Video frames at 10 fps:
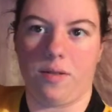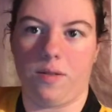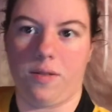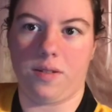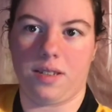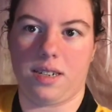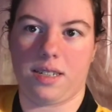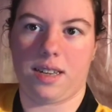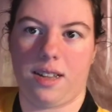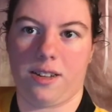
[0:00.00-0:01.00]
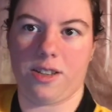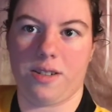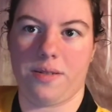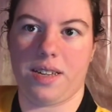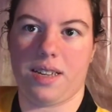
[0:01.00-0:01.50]
gold color
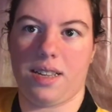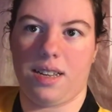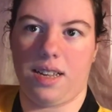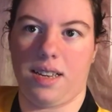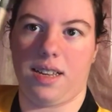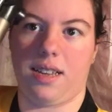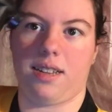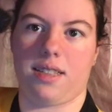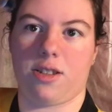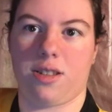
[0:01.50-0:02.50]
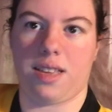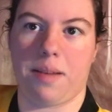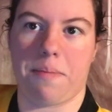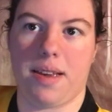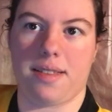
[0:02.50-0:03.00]
to it. And then it's just
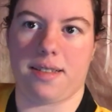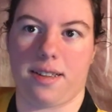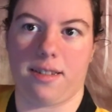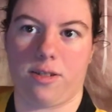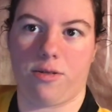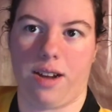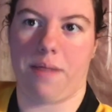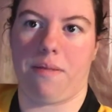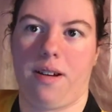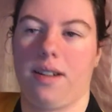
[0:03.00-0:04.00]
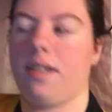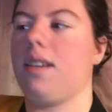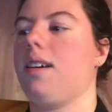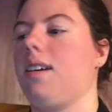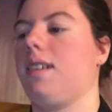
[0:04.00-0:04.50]
a basic tripod.
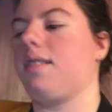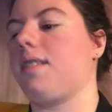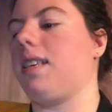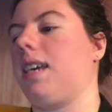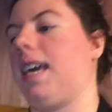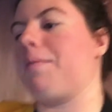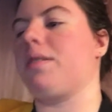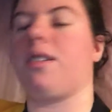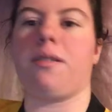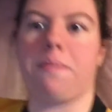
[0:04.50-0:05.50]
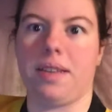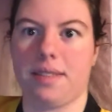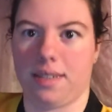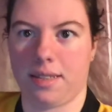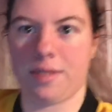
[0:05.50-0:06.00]
It's the Amazon
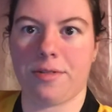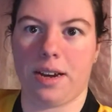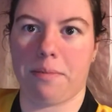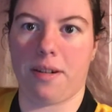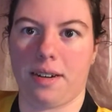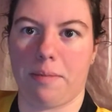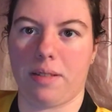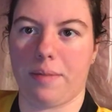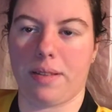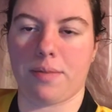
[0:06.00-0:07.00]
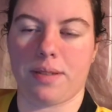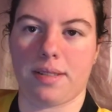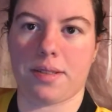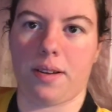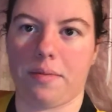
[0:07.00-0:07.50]
Basics tripod. I believe that's what
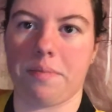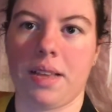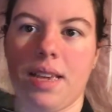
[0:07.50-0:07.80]
it's called.